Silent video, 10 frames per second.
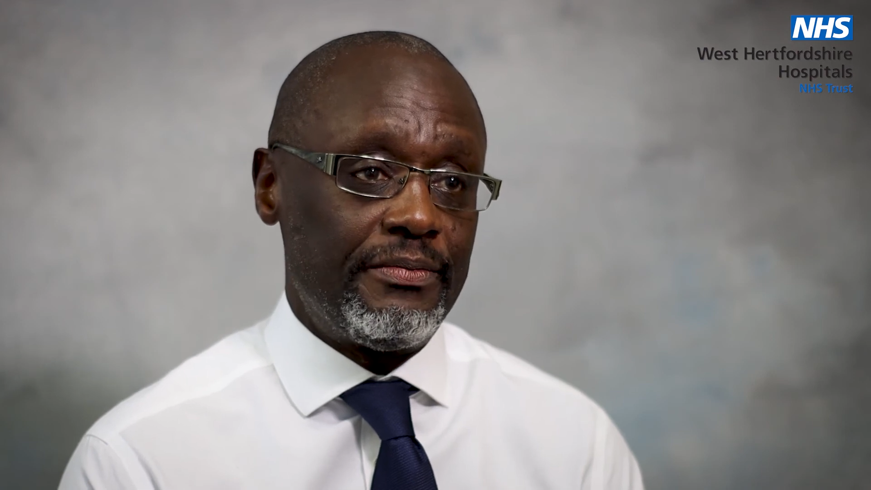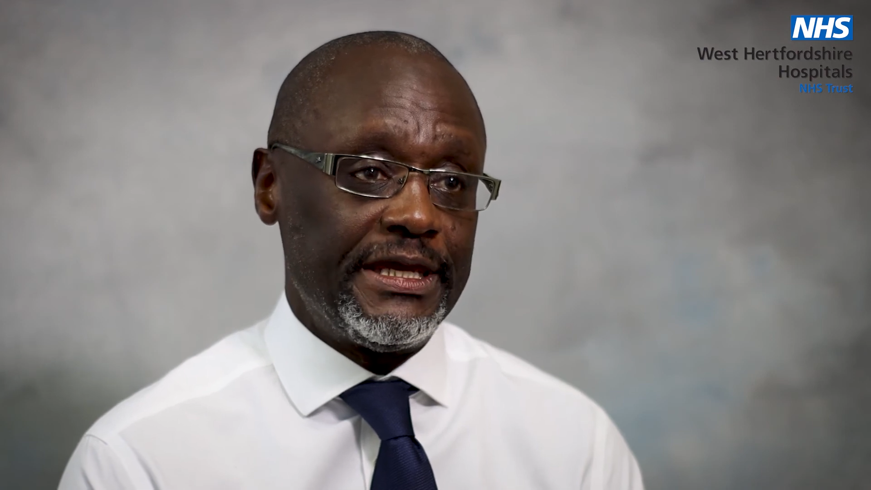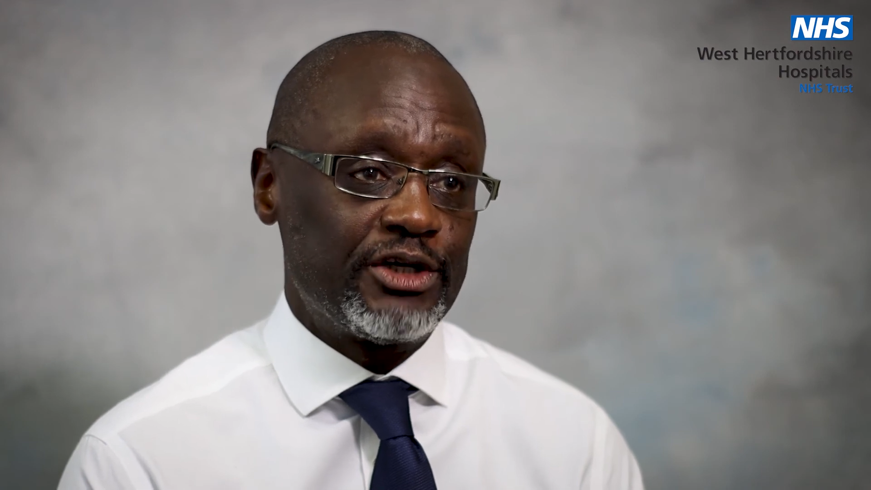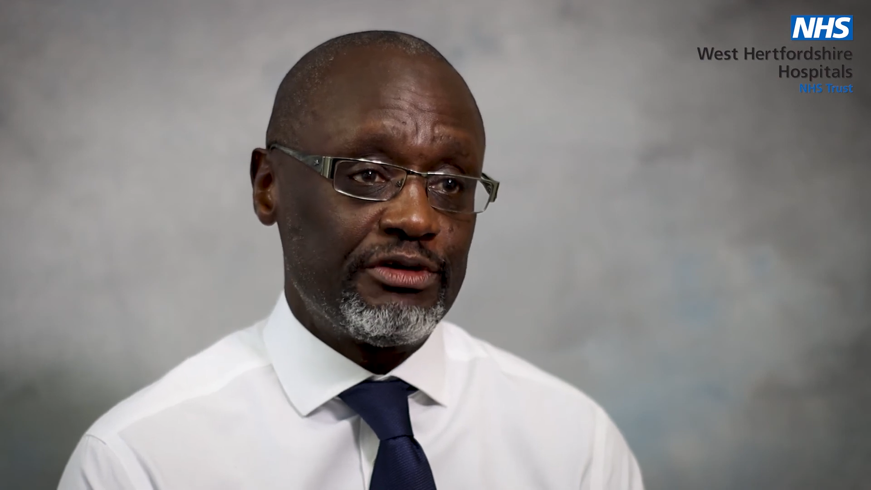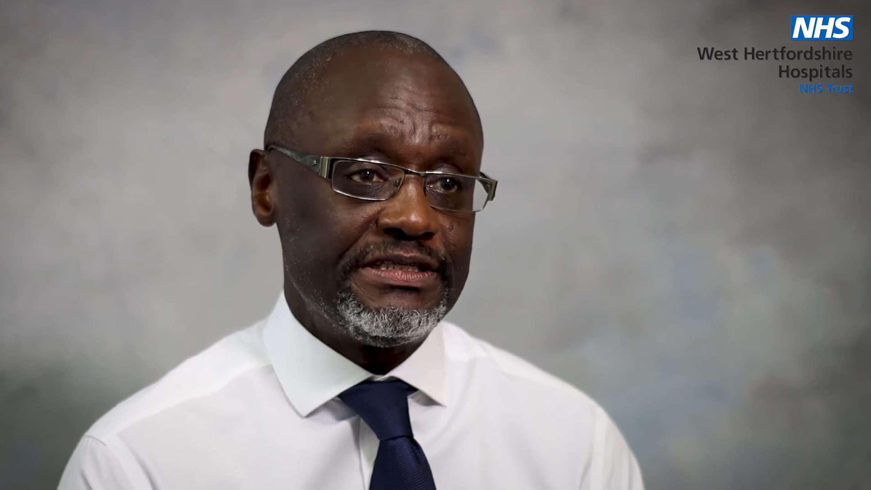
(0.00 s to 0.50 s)

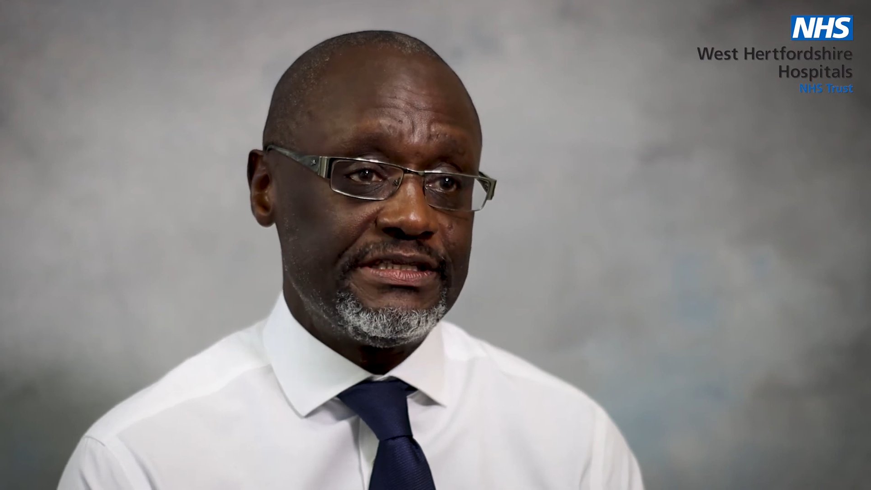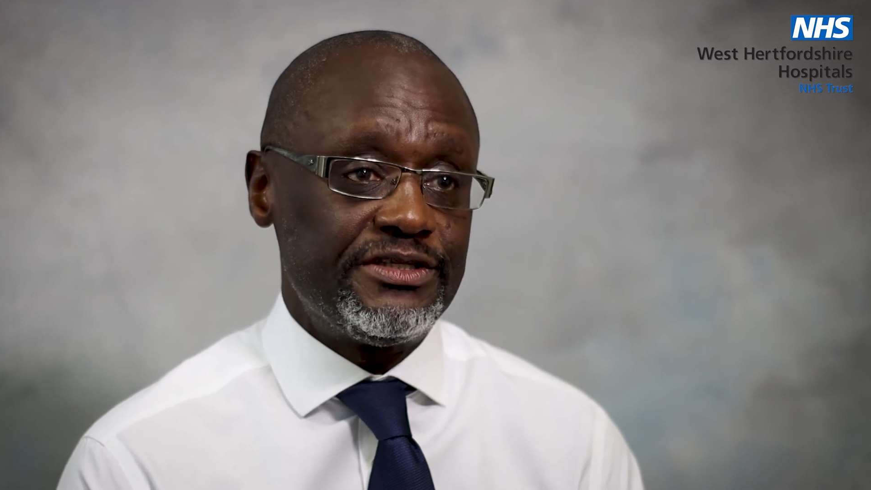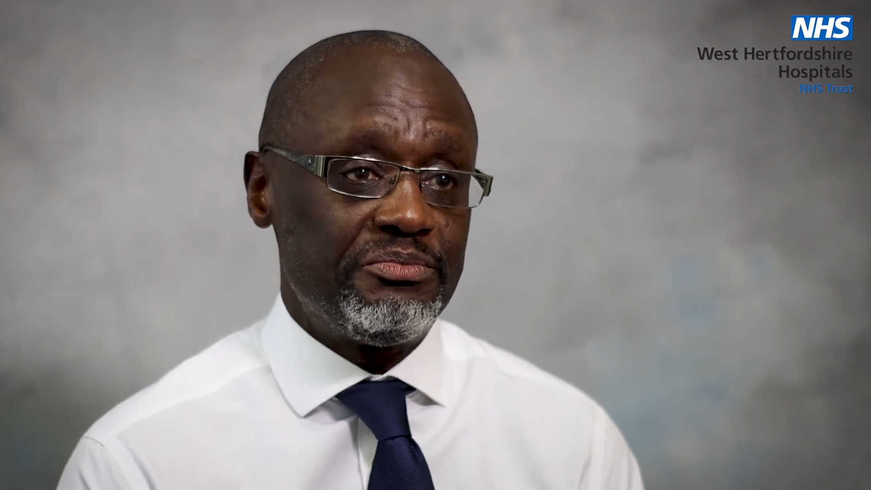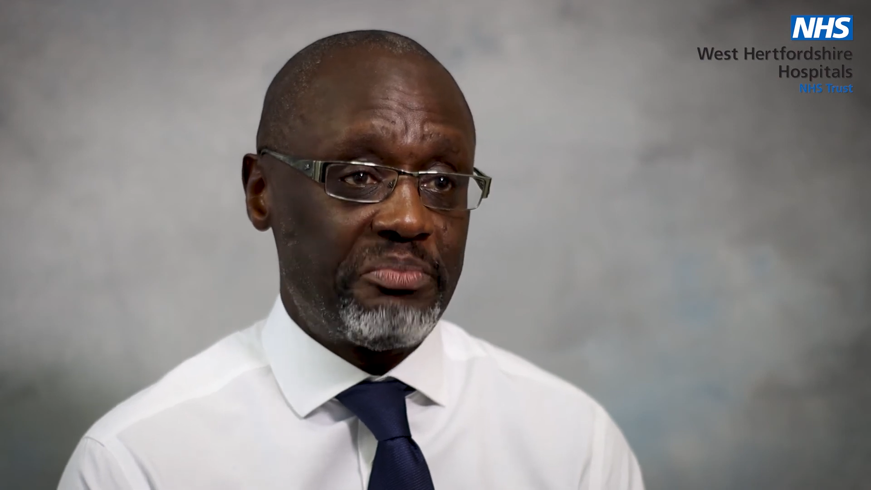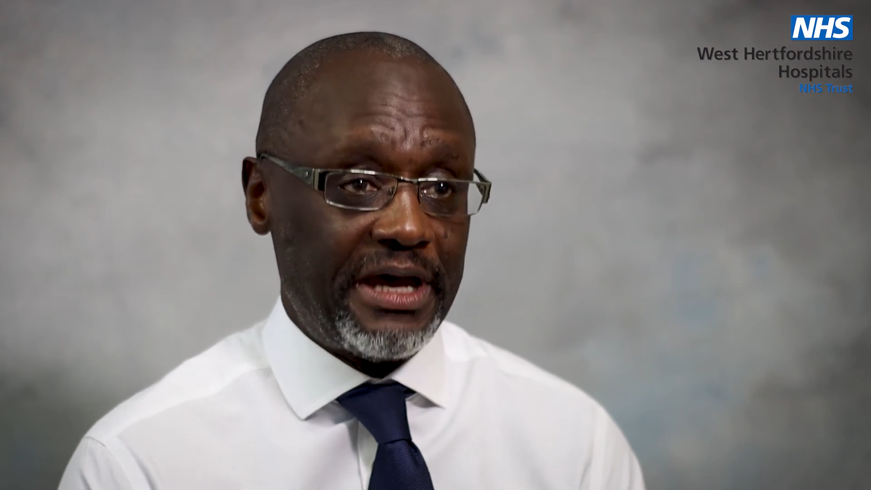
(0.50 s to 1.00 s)
increases
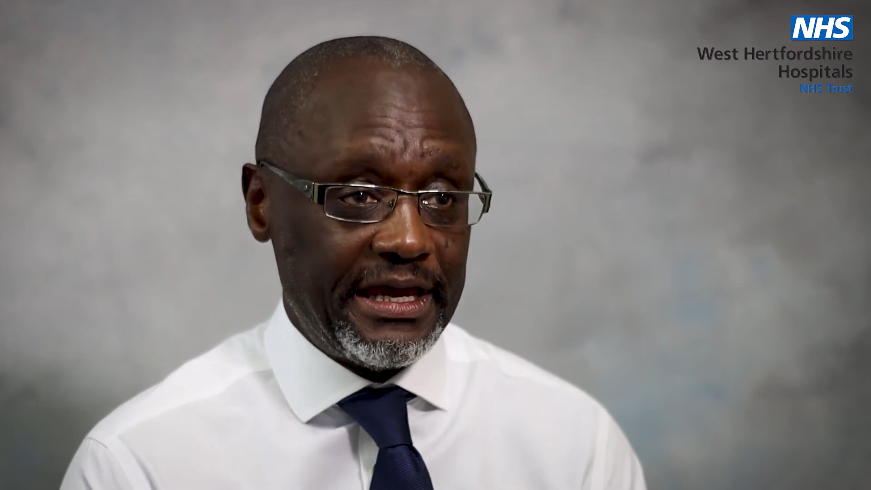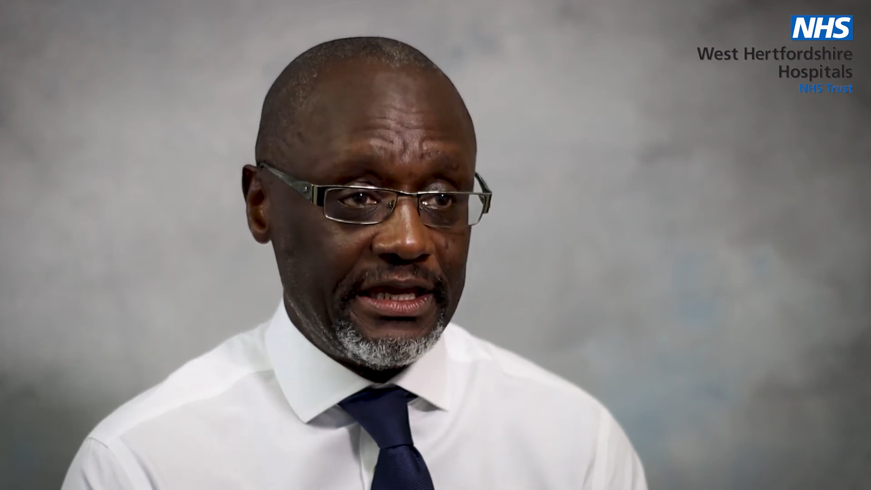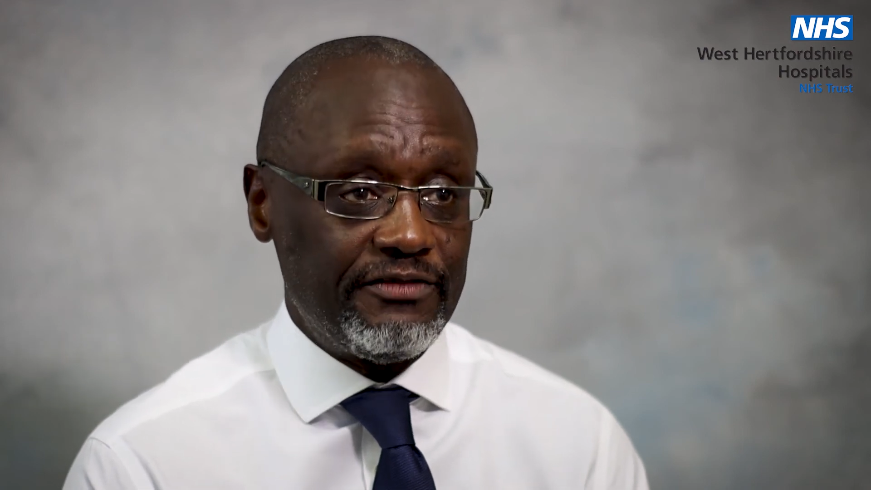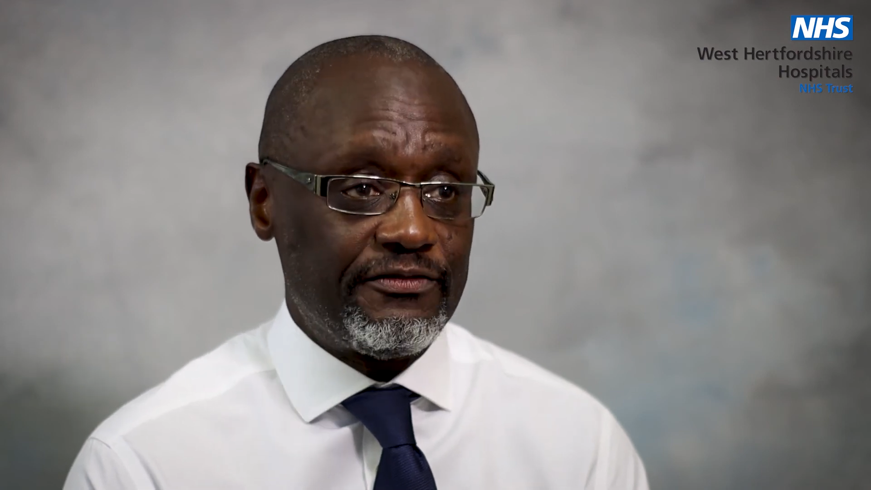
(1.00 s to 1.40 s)
in pay